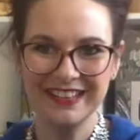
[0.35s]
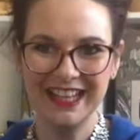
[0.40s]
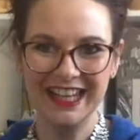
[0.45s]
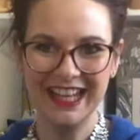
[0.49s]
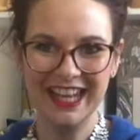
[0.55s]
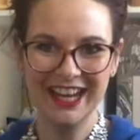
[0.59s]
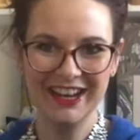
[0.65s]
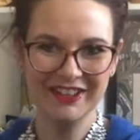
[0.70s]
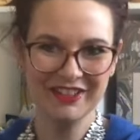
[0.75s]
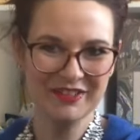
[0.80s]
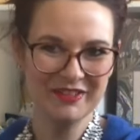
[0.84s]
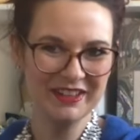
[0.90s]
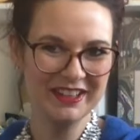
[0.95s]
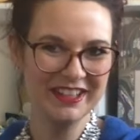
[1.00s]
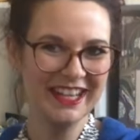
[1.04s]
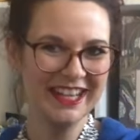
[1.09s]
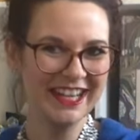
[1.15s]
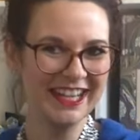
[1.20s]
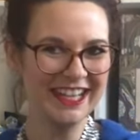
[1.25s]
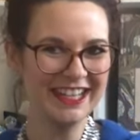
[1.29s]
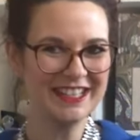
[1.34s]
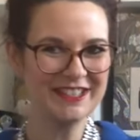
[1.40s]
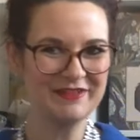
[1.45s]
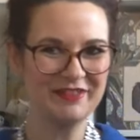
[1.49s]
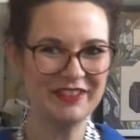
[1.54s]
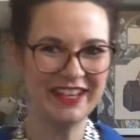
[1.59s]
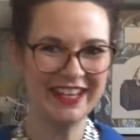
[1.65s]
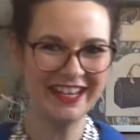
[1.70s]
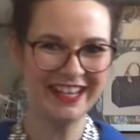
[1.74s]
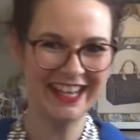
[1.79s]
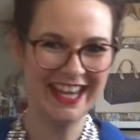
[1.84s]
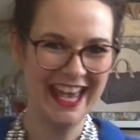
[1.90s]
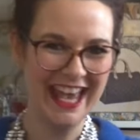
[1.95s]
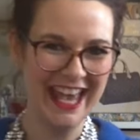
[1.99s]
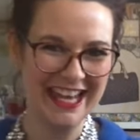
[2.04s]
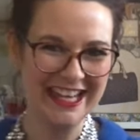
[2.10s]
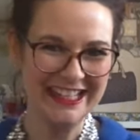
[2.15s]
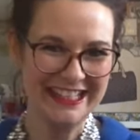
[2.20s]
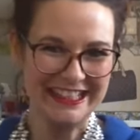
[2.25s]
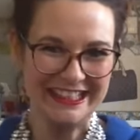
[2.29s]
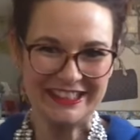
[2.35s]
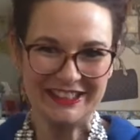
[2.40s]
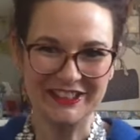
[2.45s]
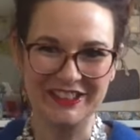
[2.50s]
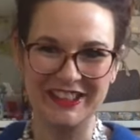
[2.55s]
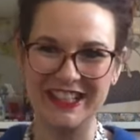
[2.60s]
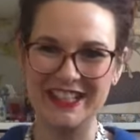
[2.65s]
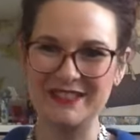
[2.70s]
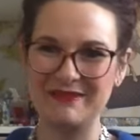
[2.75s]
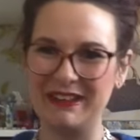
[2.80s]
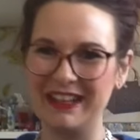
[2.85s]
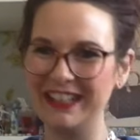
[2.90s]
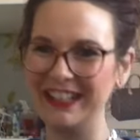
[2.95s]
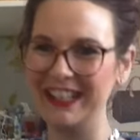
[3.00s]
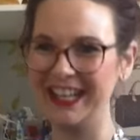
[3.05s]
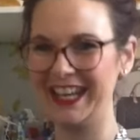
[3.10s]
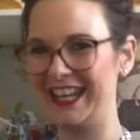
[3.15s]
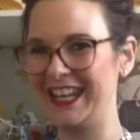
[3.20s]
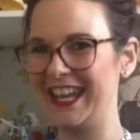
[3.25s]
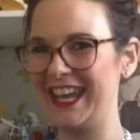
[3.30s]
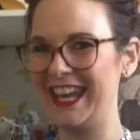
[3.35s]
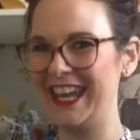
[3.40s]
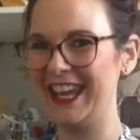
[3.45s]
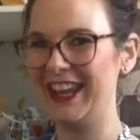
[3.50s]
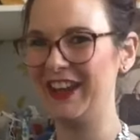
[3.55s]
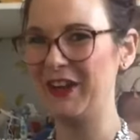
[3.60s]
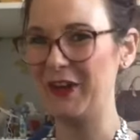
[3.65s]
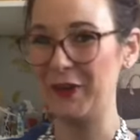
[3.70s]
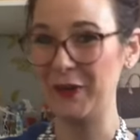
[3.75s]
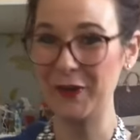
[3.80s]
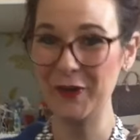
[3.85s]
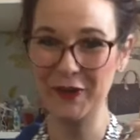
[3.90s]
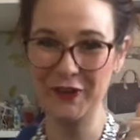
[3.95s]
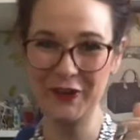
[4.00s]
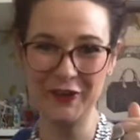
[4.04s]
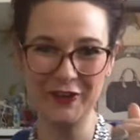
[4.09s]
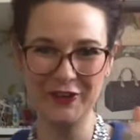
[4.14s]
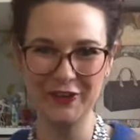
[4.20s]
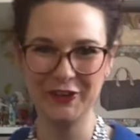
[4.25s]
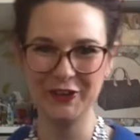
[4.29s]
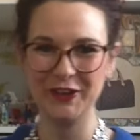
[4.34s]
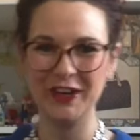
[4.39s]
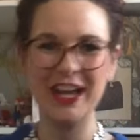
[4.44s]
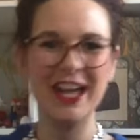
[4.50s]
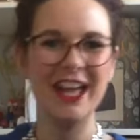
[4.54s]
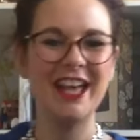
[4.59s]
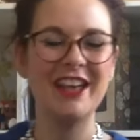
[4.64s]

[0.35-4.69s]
Hello everybody, it's me again, Crazy Bug Lady. Woo-hoo.